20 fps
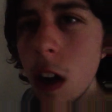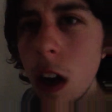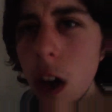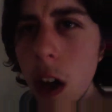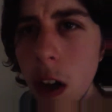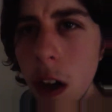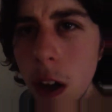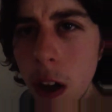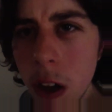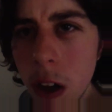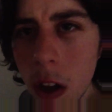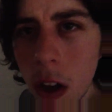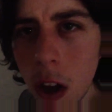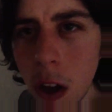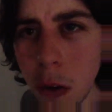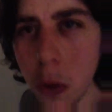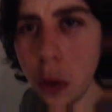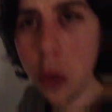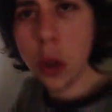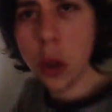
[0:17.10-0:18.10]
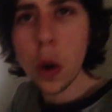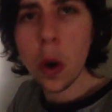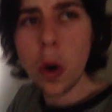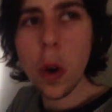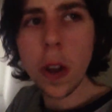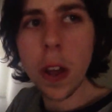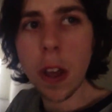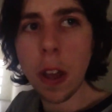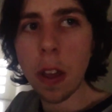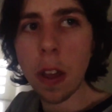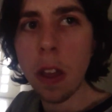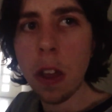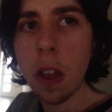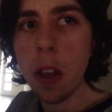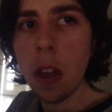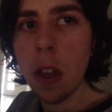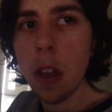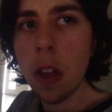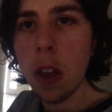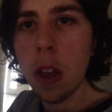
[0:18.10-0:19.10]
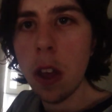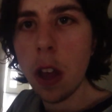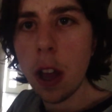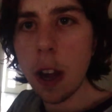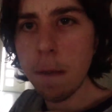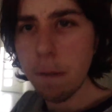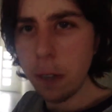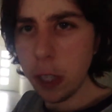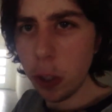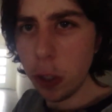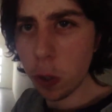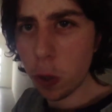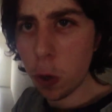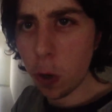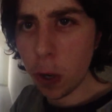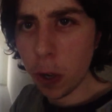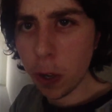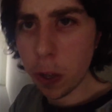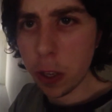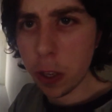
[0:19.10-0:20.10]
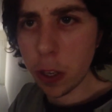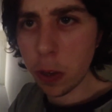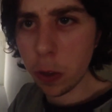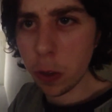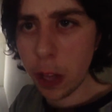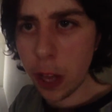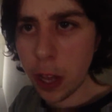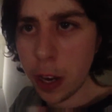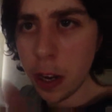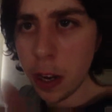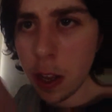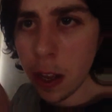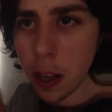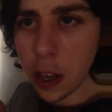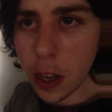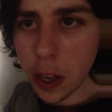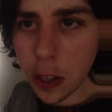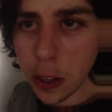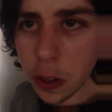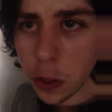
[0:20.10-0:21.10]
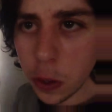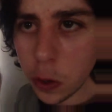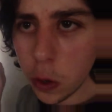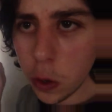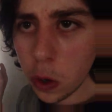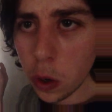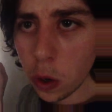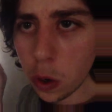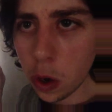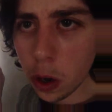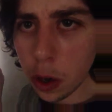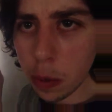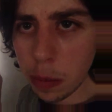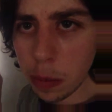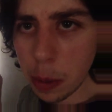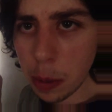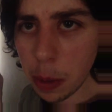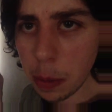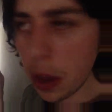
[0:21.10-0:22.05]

uh, I was recording, and I finished recording and all that, and then the door, meow meow